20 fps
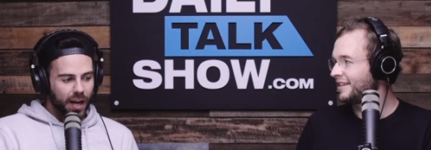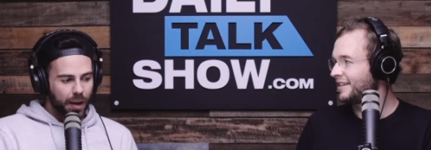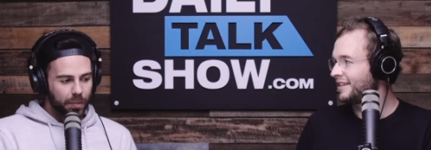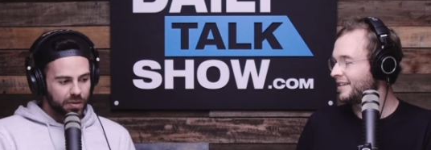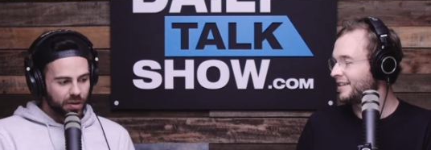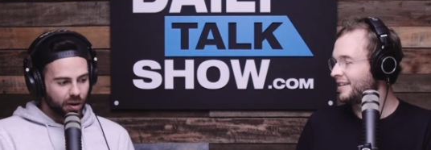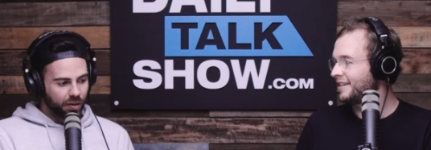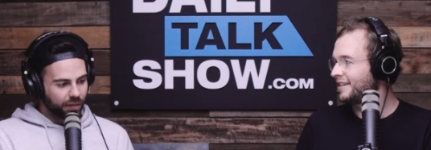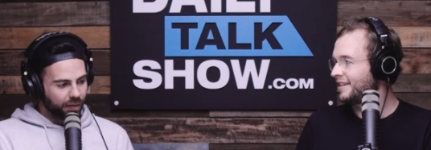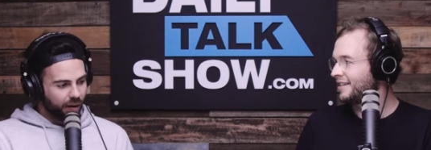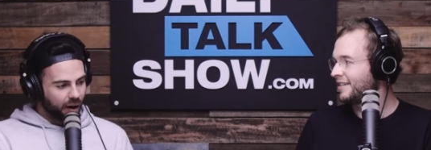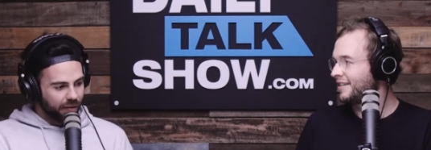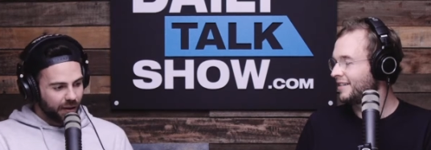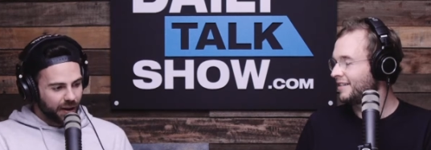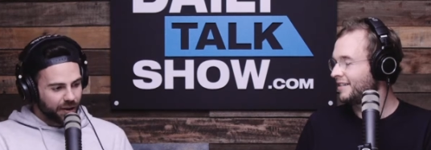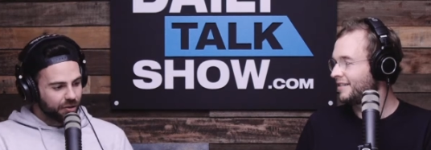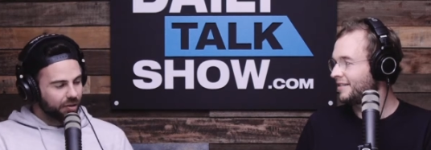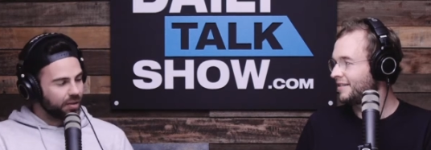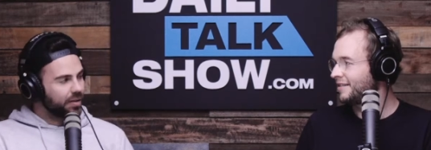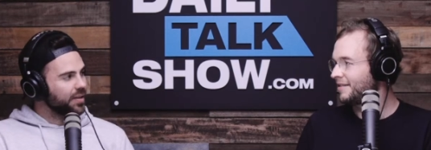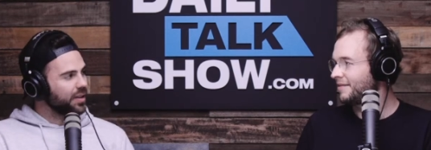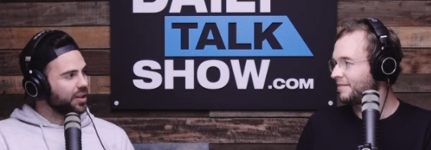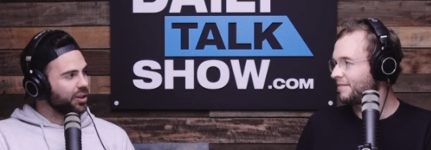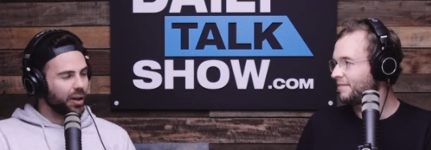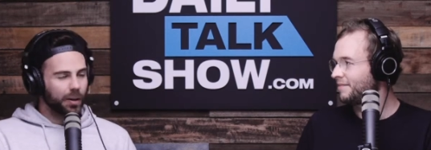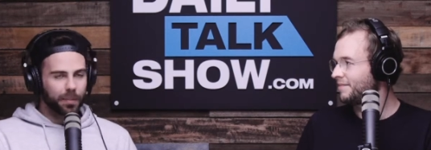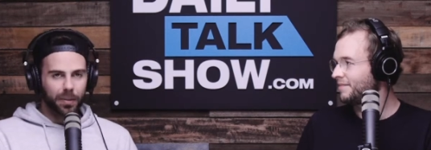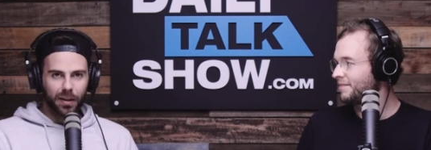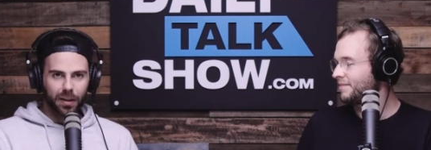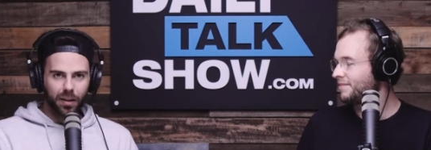Speaker 1: episode 500,
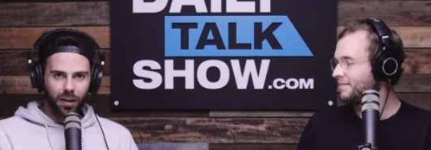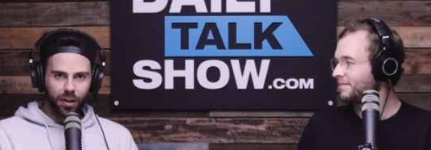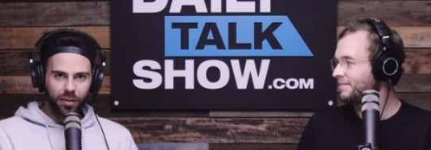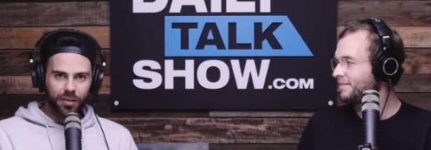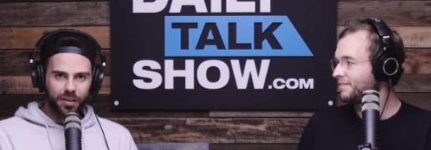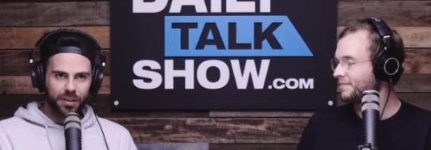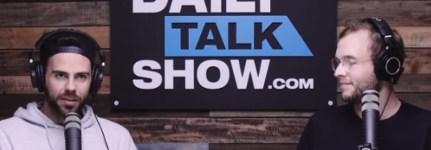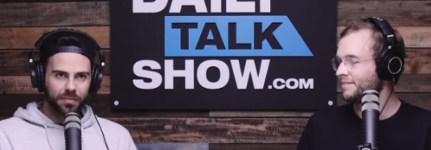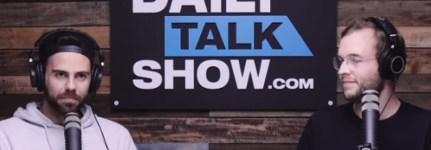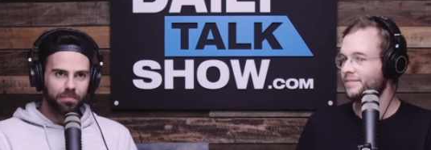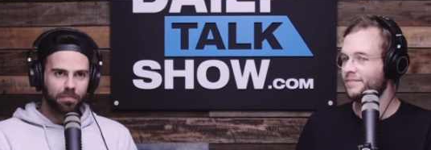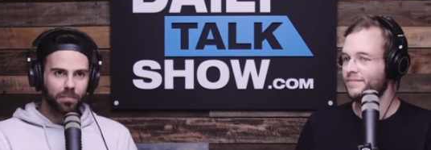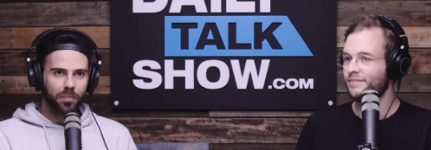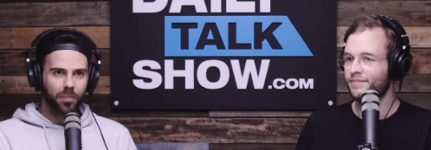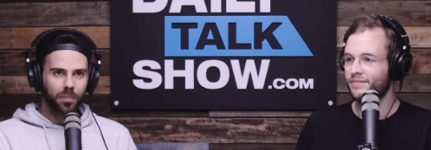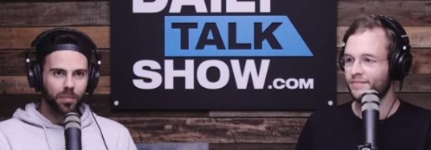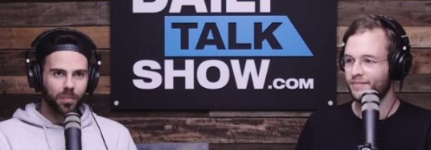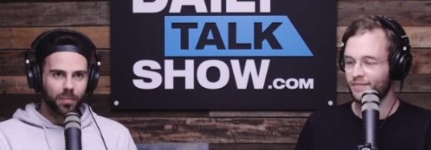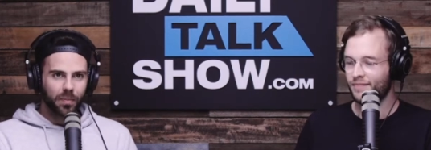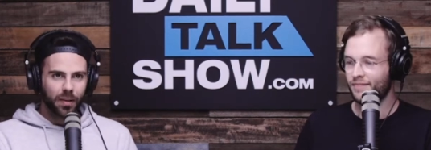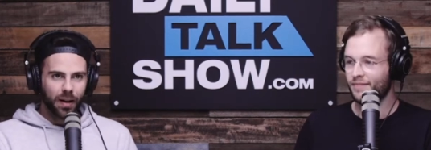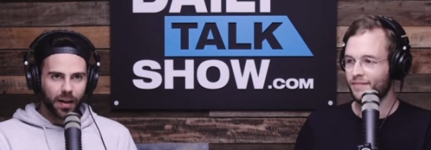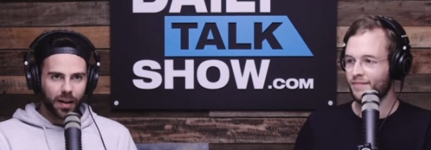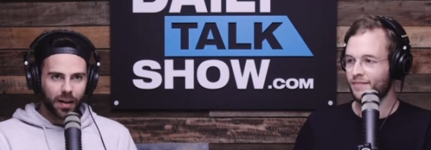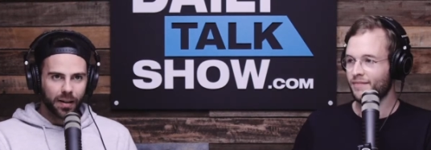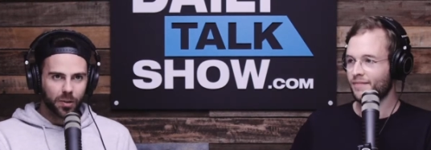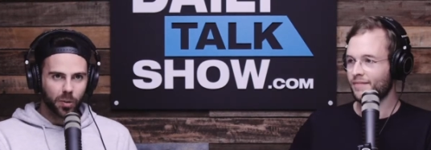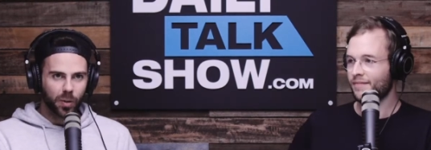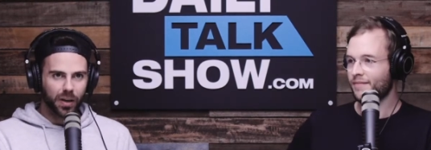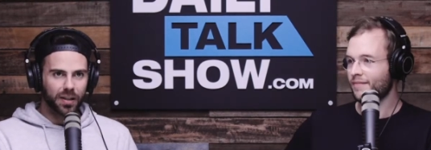creeping close. Mm-hmm.
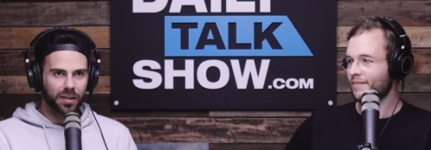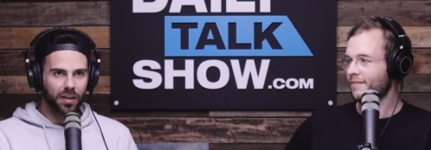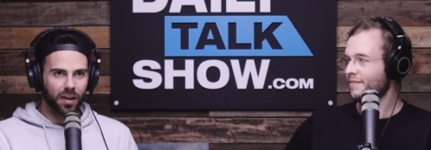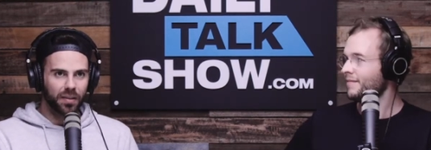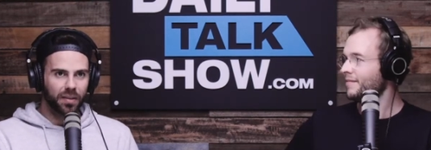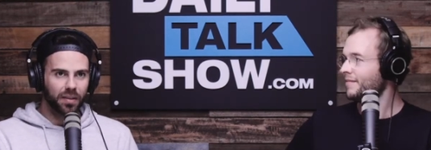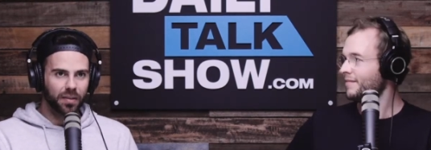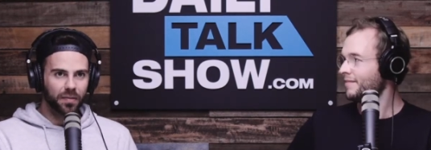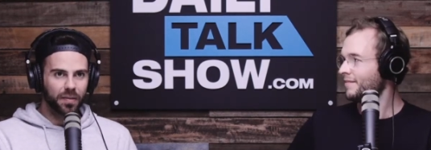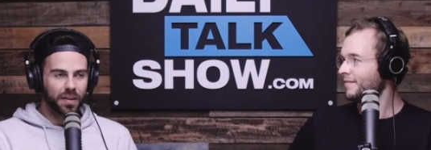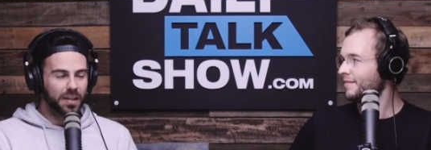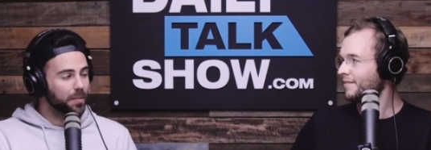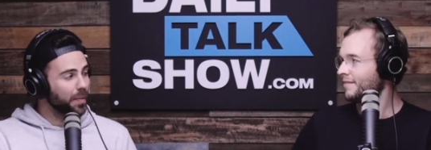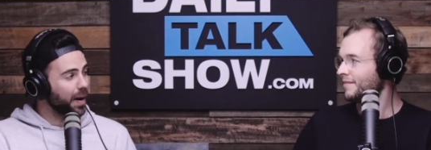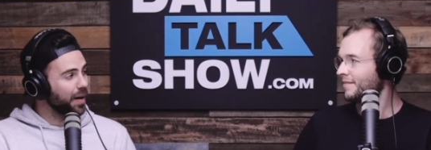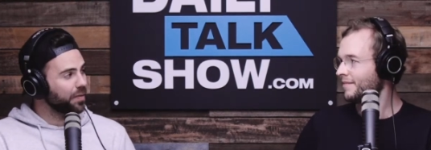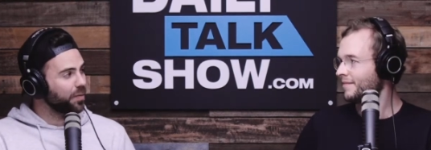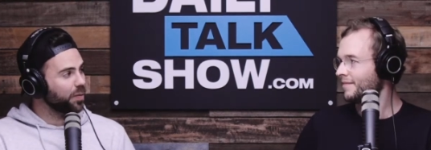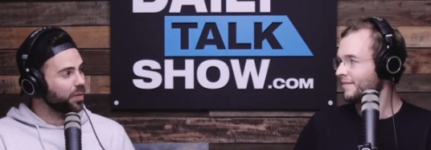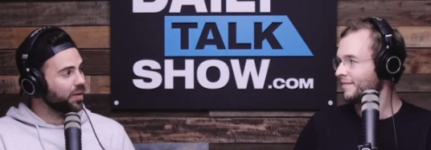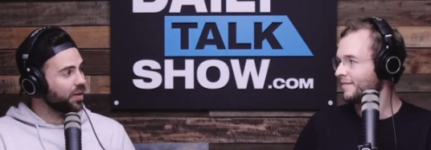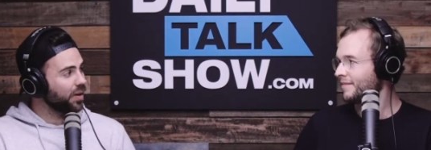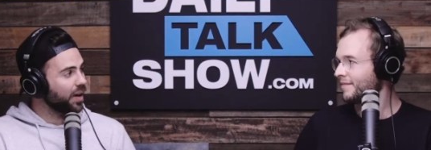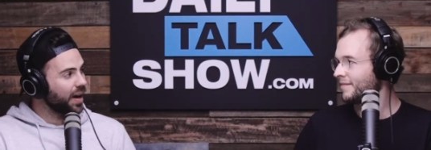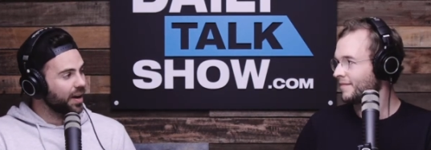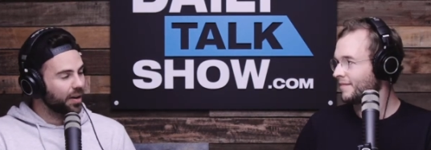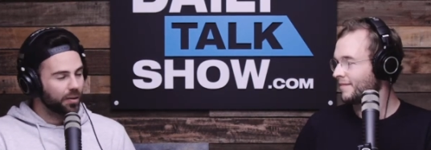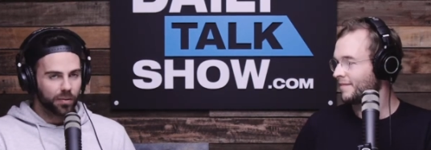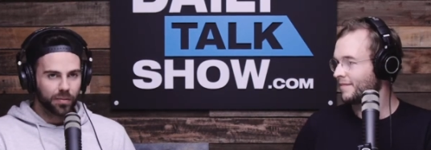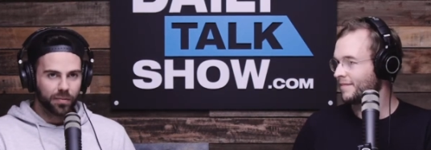29th of this month, we've got
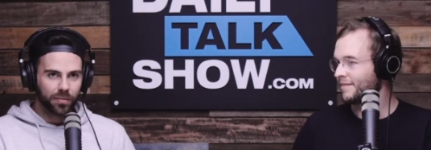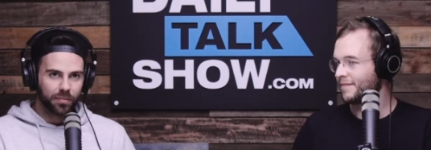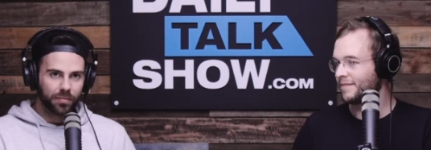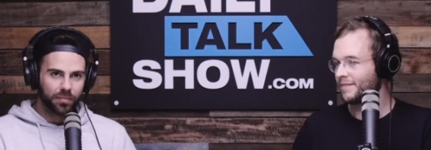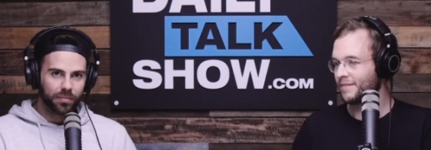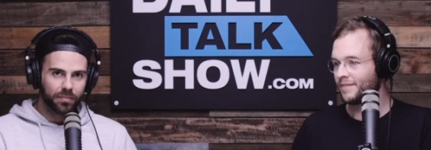our